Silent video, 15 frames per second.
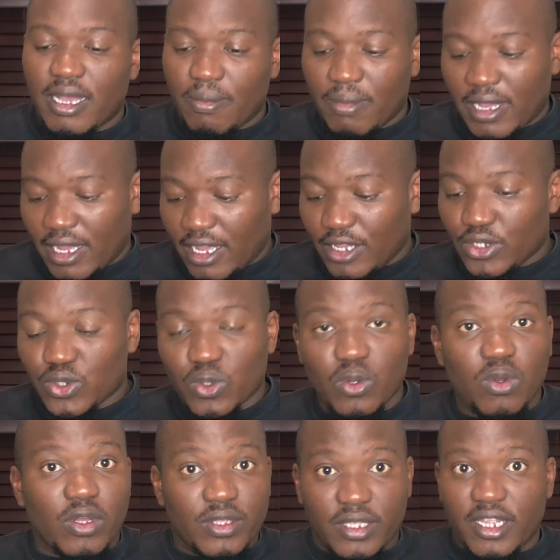My
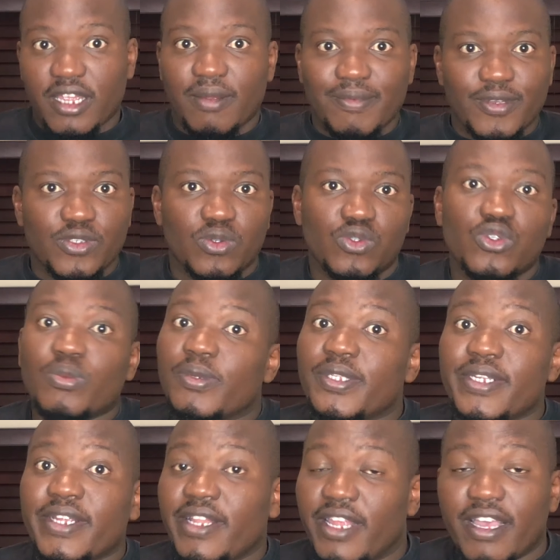ISO on the camera is
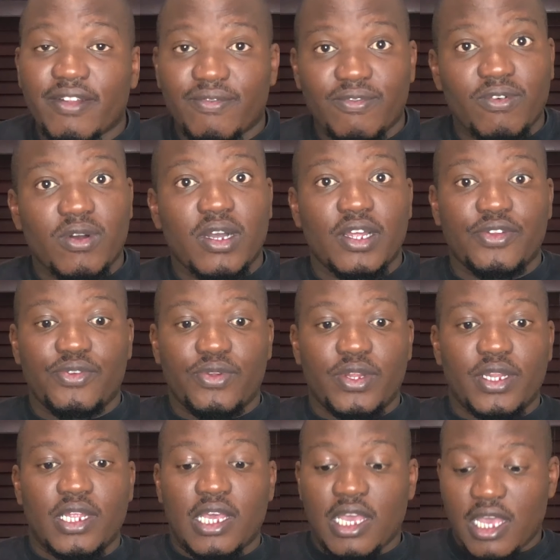automatically at 400,